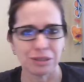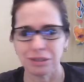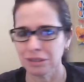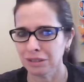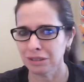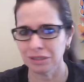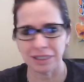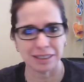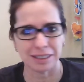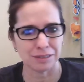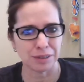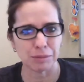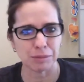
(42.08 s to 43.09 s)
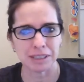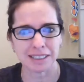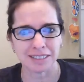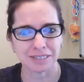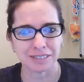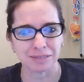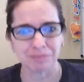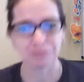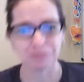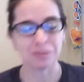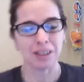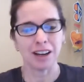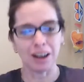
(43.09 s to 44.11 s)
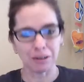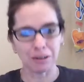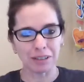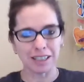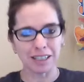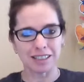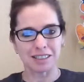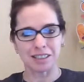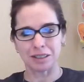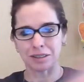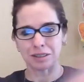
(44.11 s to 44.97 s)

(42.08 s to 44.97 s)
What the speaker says: I can't find myself. All right, so